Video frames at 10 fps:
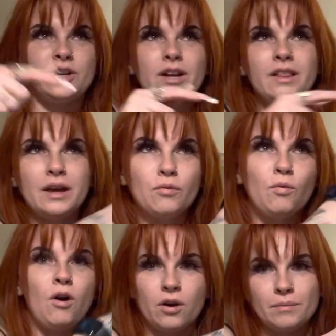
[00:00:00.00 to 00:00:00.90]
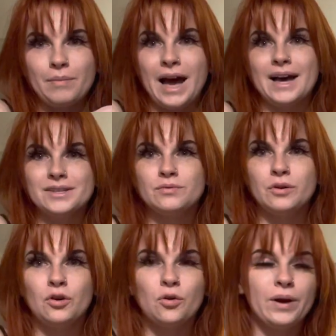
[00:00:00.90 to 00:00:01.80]
trying to like walk past
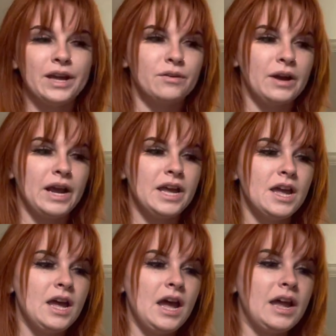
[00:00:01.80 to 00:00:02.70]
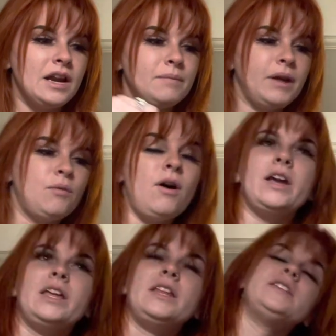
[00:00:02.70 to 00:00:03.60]
real quick, right? And I'm like walking, he